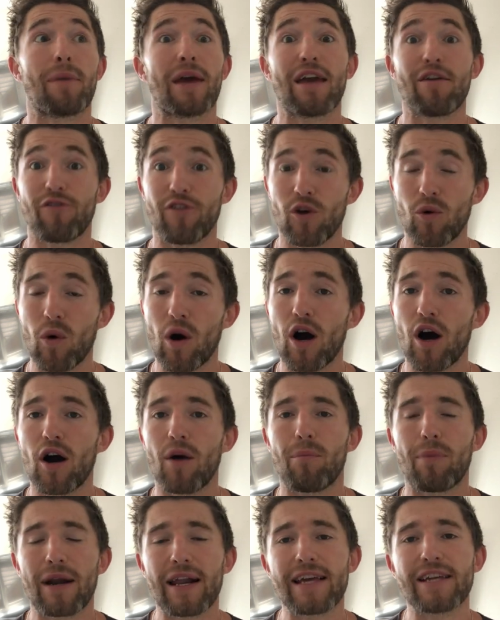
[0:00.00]
If you are,
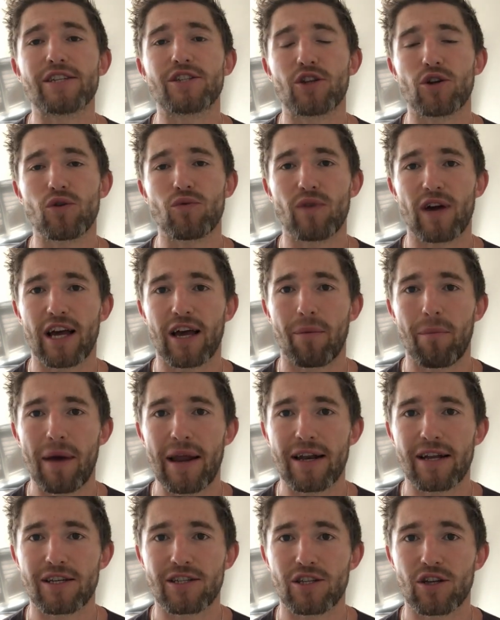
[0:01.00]
please do
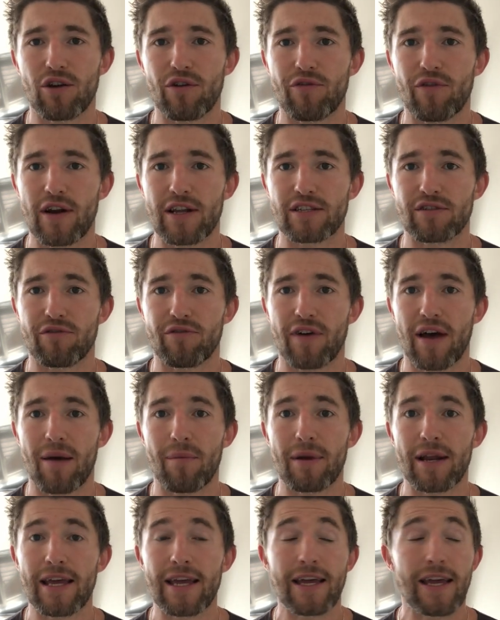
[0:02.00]
recommend us to your friends and
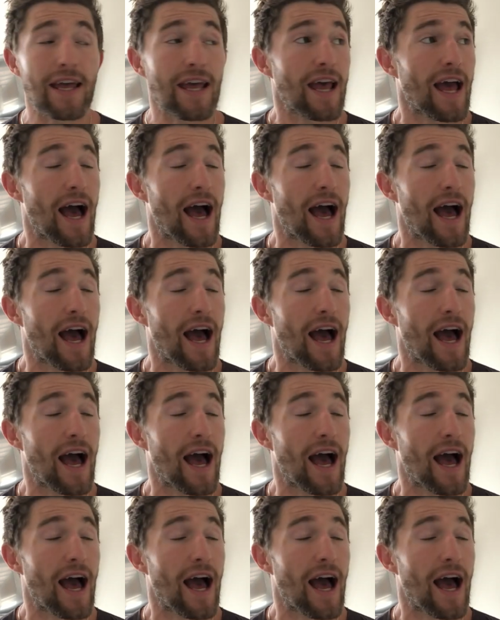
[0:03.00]
family.